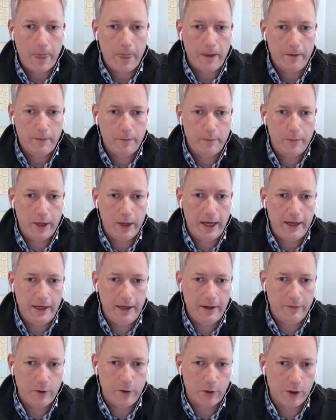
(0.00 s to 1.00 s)
But
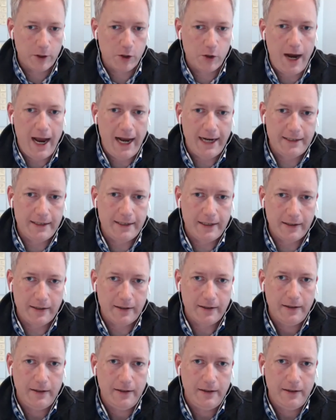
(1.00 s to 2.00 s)
if you're attracting
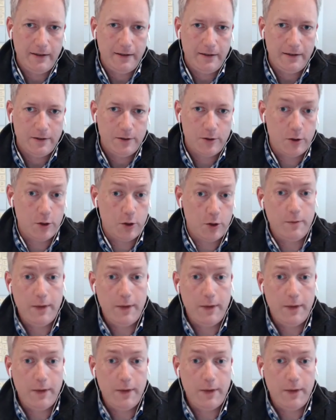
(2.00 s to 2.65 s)
too